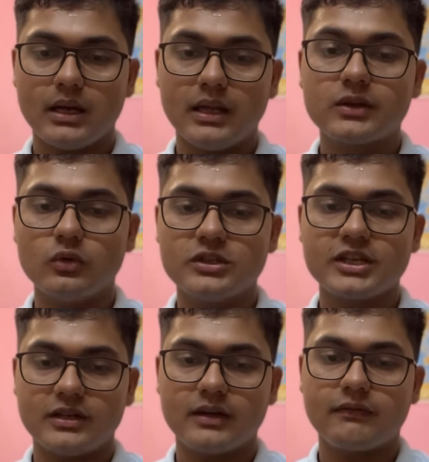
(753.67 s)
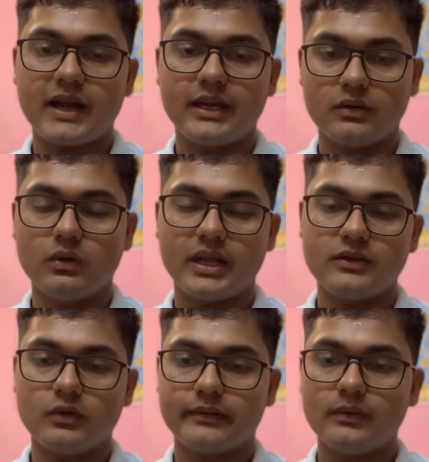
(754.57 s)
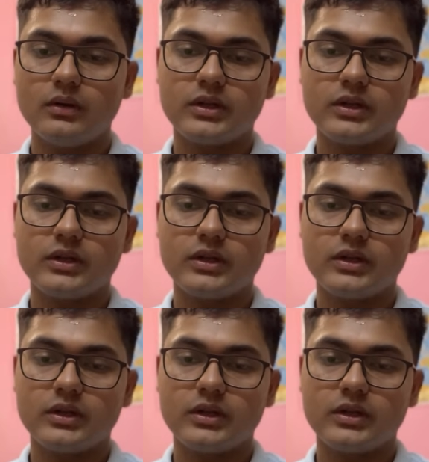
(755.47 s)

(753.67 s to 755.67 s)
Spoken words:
school children find good and useful.